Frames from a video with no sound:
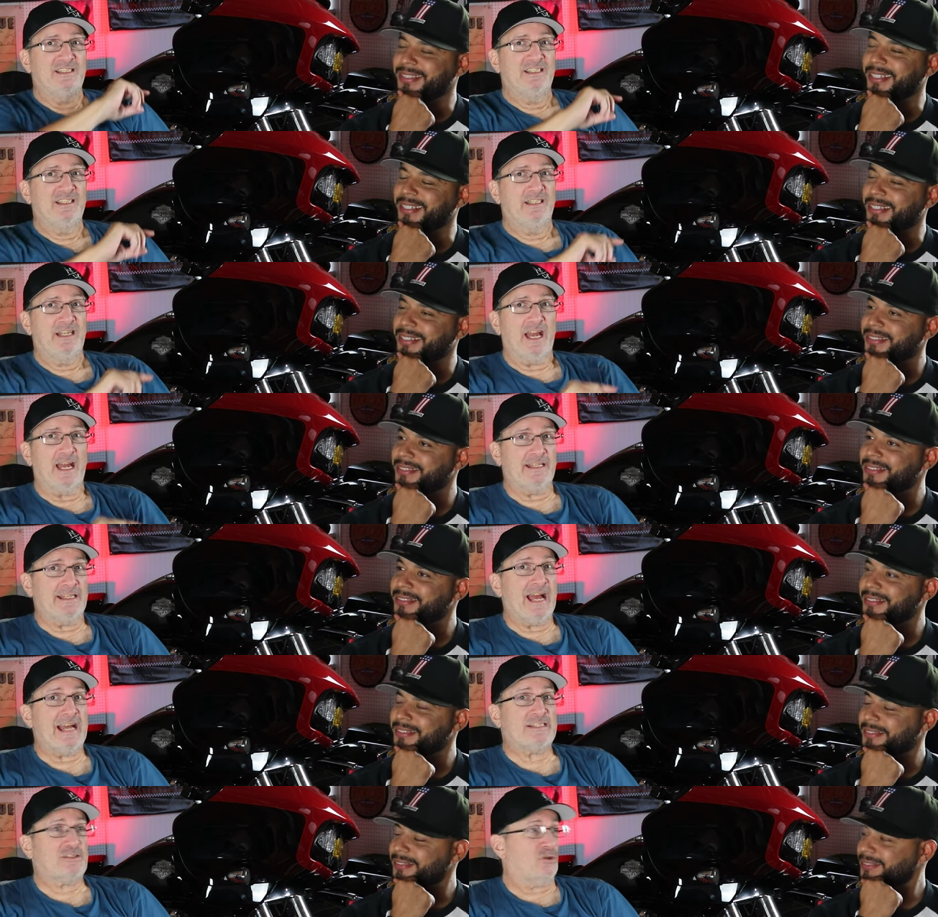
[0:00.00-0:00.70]
Speaker 1: Yeah.
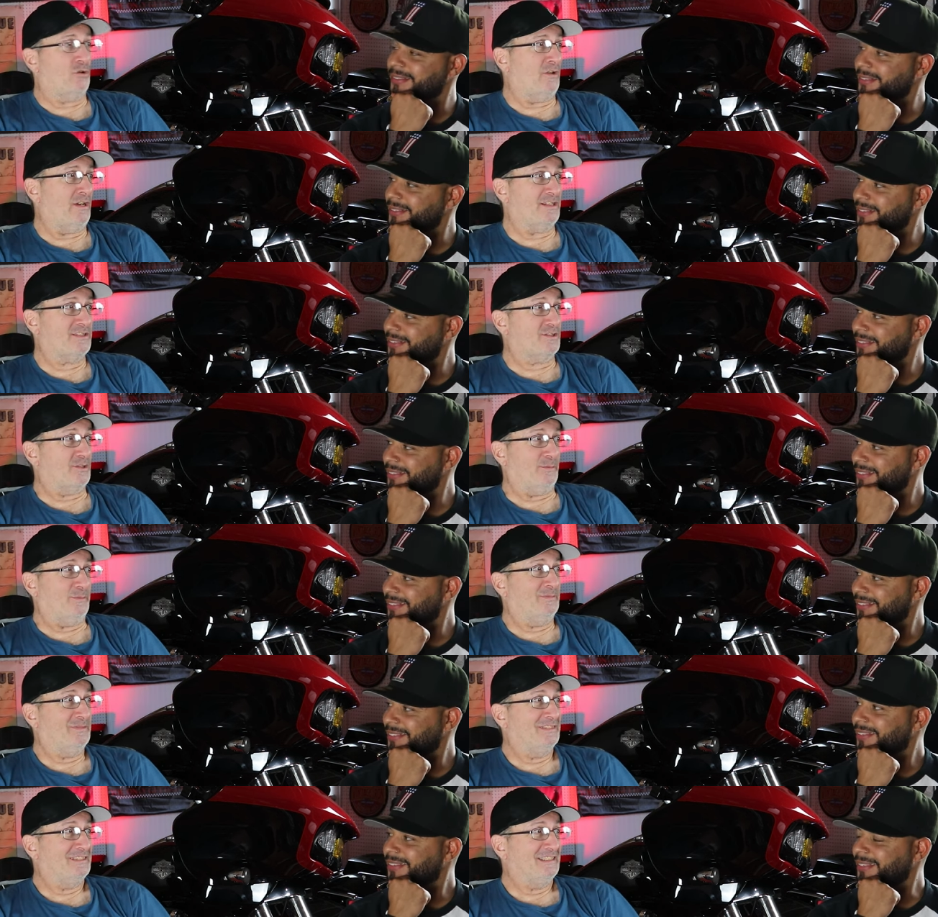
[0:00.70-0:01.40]
And that's
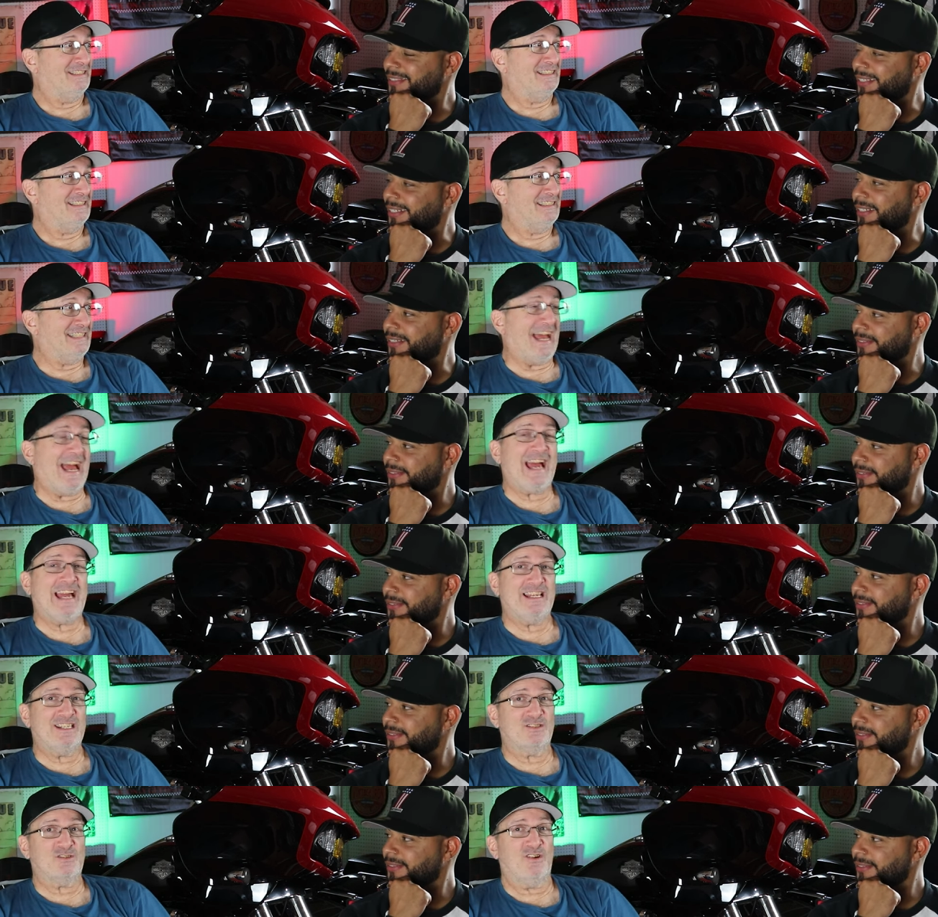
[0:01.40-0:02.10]
awesome. Yeah.
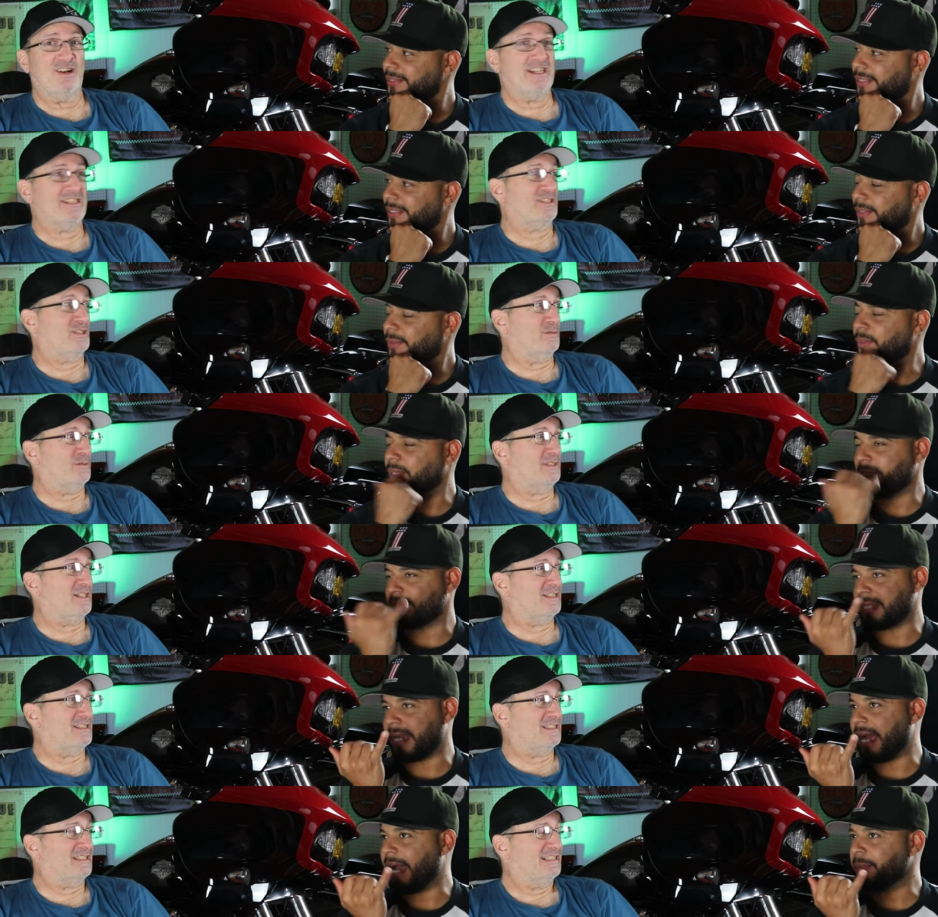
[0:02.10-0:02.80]
That is awesome. that's an